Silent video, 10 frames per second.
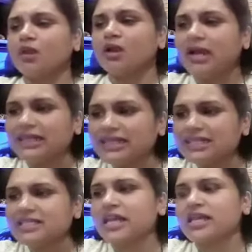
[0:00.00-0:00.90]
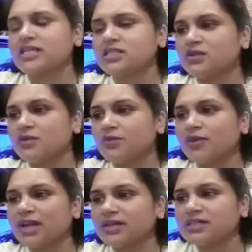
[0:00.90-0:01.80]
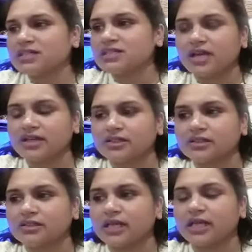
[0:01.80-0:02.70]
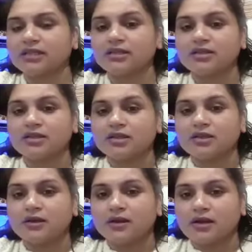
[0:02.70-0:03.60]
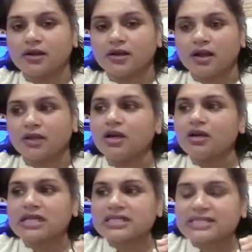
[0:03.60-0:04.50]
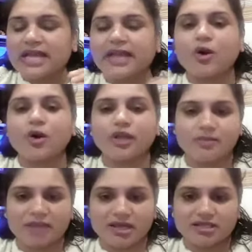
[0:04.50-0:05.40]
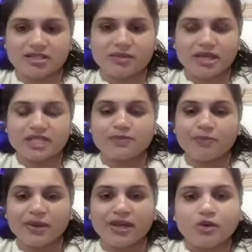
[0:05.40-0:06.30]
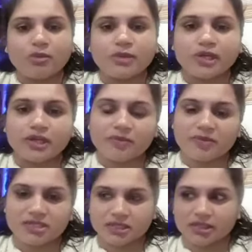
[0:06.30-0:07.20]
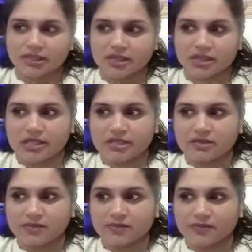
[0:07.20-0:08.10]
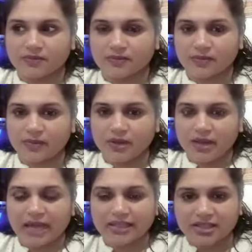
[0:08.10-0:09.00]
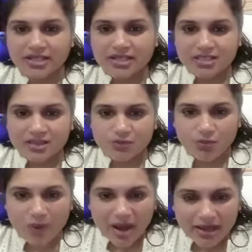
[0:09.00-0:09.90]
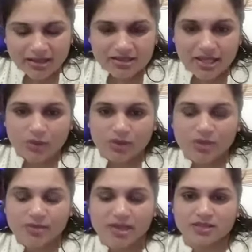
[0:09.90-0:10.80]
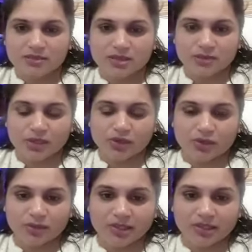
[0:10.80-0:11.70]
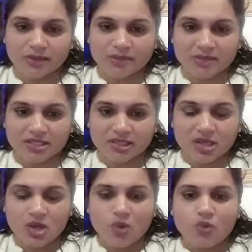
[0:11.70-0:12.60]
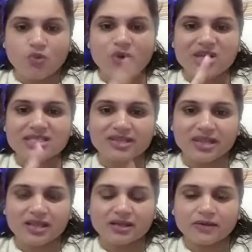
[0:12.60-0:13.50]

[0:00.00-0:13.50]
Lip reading: in this case, we can understand here that the psychotic miasm is predominantly present in the case. And the reason why the psychotic miasm is predominantly present, first thing,